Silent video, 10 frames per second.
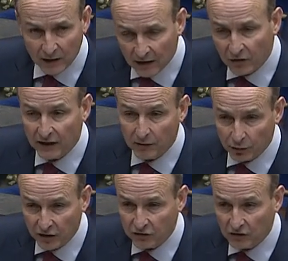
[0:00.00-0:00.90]
alleviate the
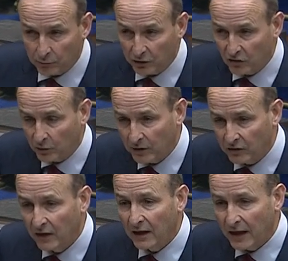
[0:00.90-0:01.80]
pressures on
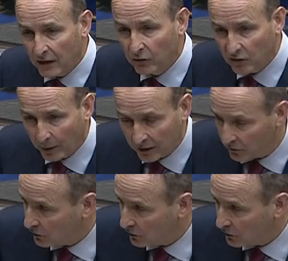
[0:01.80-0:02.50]
principals in respect of